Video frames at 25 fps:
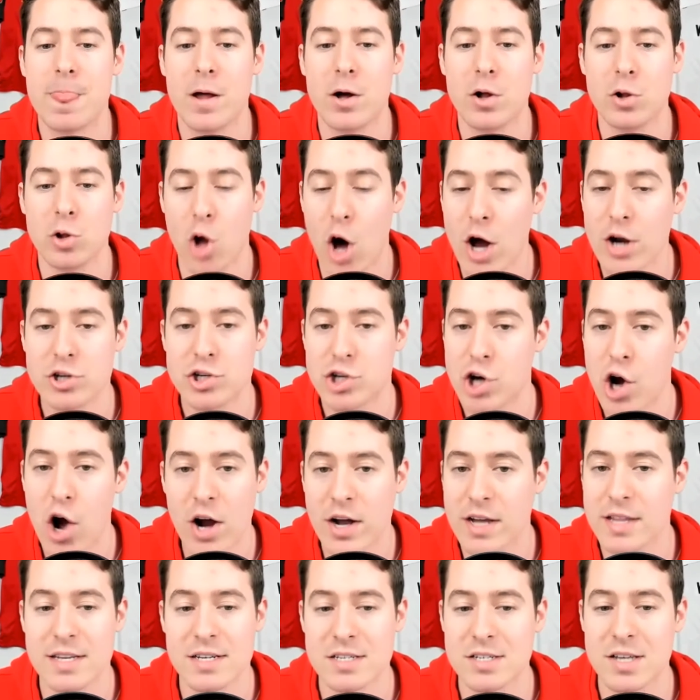A lot of chalk
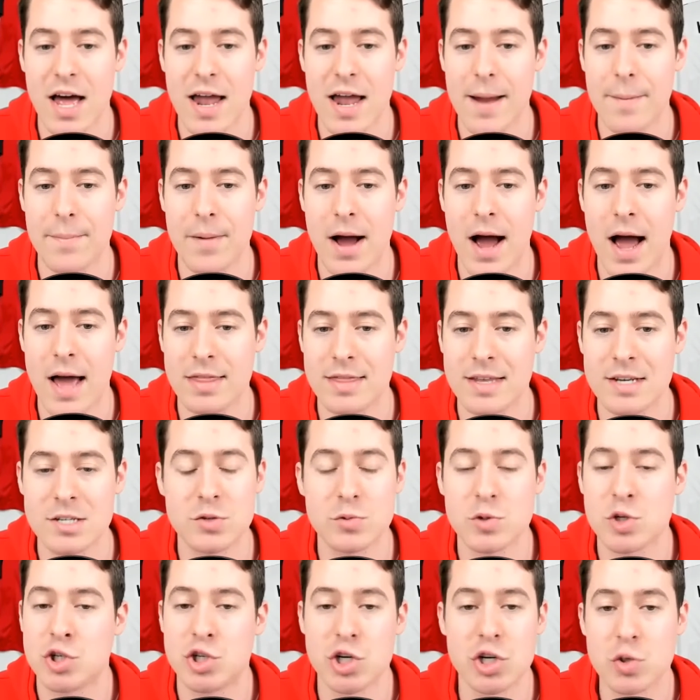in this lineup. This
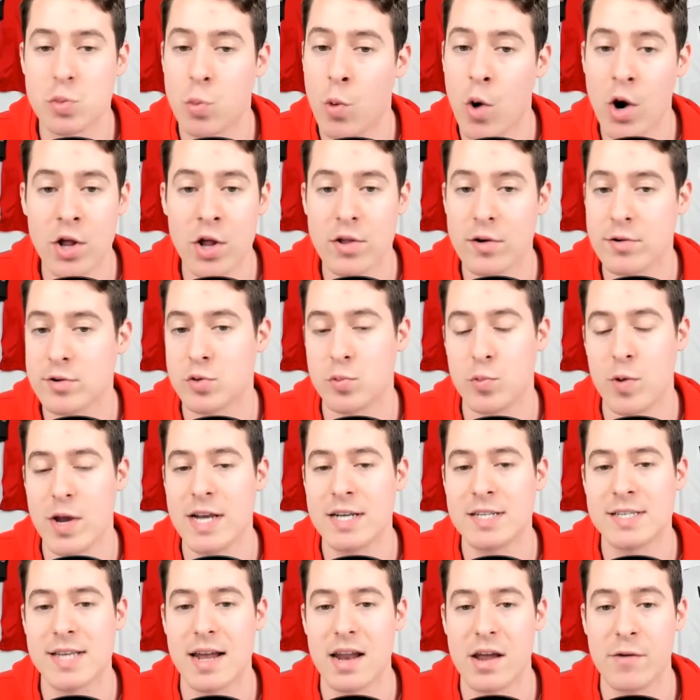was just one of those
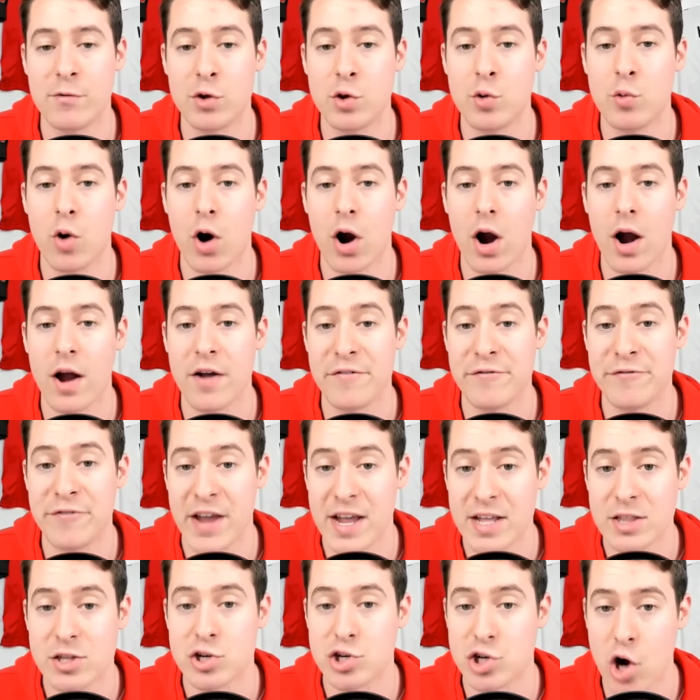weeks that if you are a
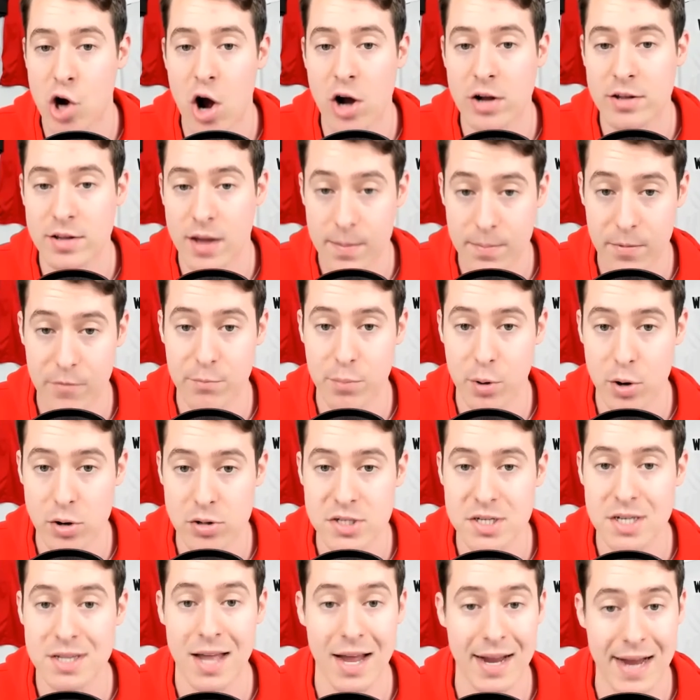fade the chalk type of
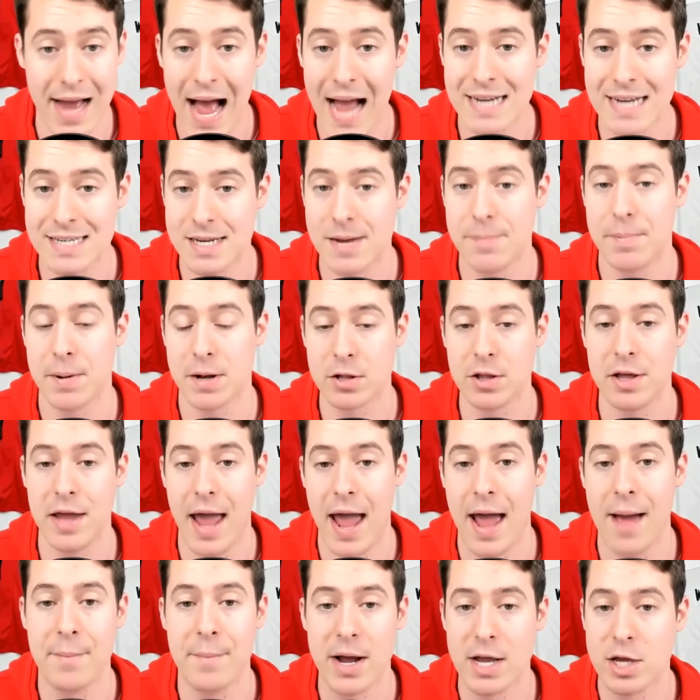person, like I typically
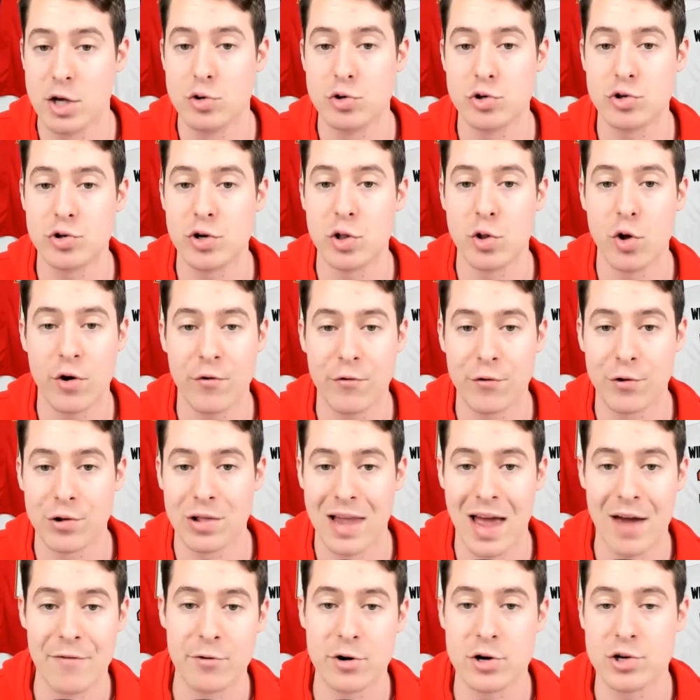am, I usually look for
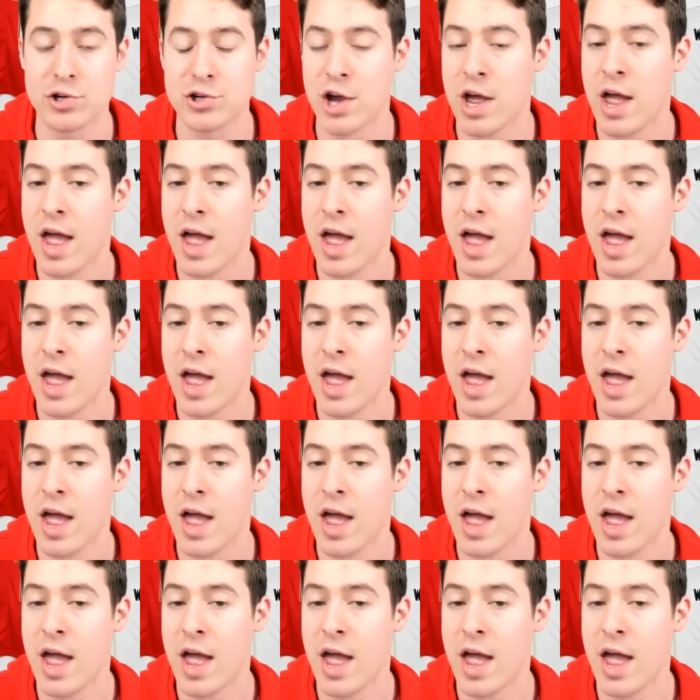leverage